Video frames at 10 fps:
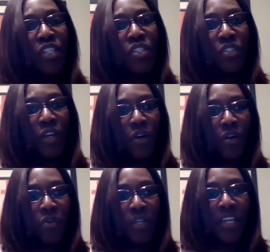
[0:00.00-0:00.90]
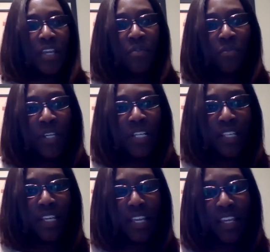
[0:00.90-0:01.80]
So it
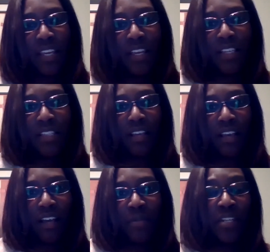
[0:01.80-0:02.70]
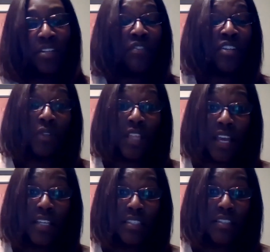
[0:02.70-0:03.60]
really is
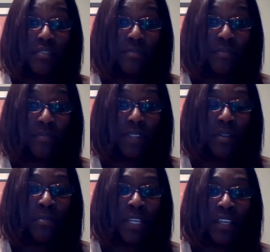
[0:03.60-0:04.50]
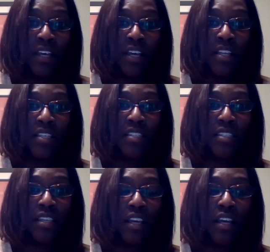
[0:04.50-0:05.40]
individualized,
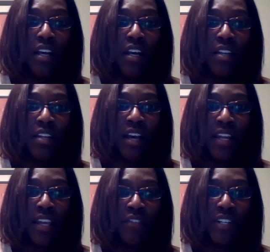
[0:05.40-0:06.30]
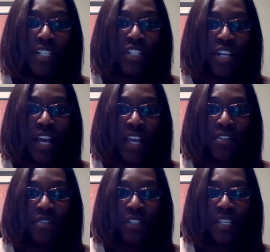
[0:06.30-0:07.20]
because not every
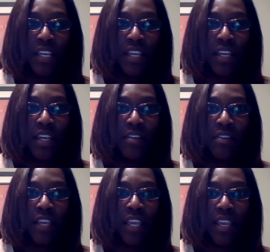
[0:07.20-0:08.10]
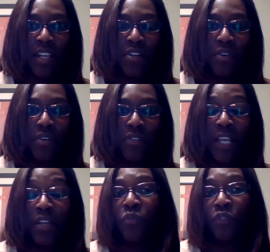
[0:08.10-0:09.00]
child can handle,
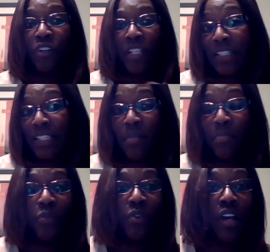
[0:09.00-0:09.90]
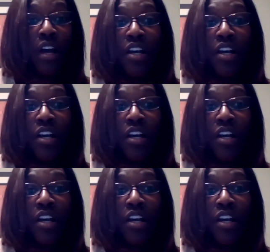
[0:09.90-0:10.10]
like, for example,